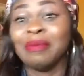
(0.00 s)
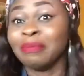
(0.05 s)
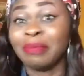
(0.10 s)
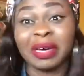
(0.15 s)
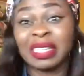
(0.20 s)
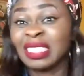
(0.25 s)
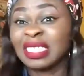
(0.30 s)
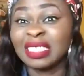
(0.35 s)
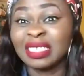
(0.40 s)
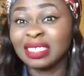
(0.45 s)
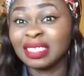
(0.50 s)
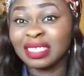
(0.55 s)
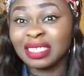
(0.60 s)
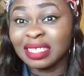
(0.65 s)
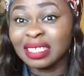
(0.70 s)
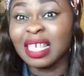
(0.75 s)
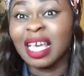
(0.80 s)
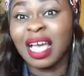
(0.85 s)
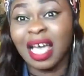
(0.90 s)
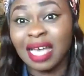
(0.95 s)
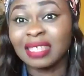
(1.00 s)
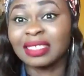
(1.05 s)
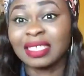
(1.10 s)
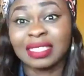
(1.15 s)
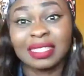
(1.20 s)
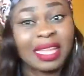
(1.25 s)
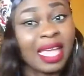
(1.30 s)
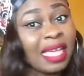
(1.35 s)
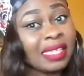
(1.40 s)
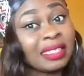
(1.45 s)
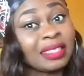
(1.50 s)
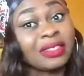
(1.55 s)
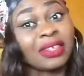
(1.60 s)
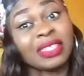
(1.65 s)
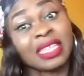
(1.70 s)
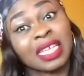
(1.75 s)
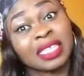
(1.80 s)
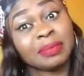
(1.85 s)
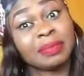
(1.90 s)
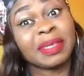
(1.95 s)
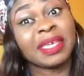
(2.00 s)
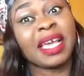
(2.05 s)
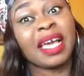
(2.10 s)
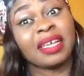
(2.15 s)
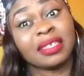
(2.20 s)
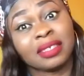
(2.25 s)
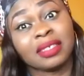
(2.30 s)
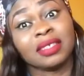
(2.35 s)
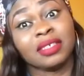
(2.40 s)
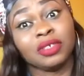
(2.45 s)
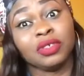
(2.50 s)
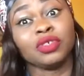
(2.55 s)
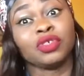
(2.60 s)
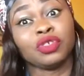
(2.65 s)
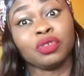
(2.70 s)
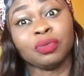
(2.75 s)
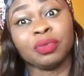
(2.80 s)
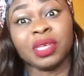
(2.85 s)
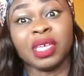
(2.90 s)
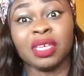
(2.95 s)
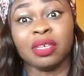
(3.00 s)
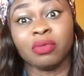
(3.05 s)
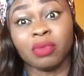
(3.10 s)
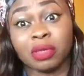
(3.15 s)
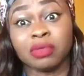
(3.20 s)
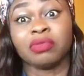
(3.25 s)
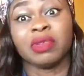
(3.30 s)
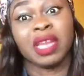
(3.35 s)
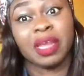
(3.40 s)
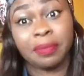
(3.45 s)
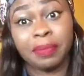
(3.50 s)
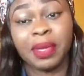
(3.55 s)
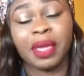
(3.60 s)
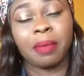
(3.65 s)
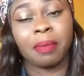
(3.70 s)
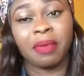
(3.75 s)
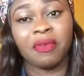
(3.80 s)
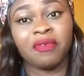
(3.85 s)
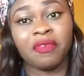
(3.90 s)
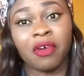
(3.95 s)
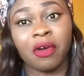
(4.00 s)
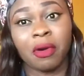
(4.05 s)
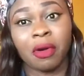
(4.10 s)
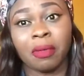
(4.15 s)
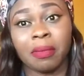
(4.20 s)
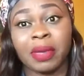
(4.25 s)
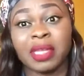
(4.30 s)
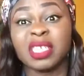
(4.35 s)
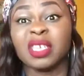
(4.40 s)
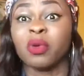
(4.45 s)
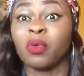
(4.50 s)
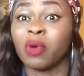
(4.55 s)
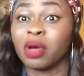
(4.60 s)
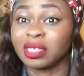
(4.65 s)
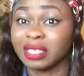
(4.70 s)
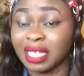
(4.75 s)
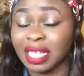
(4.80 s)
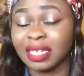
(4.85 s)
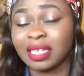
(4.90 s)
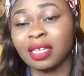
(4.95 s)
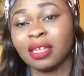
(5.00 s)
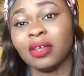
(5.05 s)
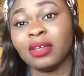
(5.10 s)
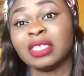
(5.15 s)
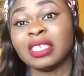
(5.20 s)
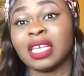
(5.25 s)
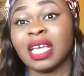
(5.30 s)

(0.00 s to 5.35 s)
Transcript: But as of now, it's not as big as it used to be. It was really big before, but it works out a lot.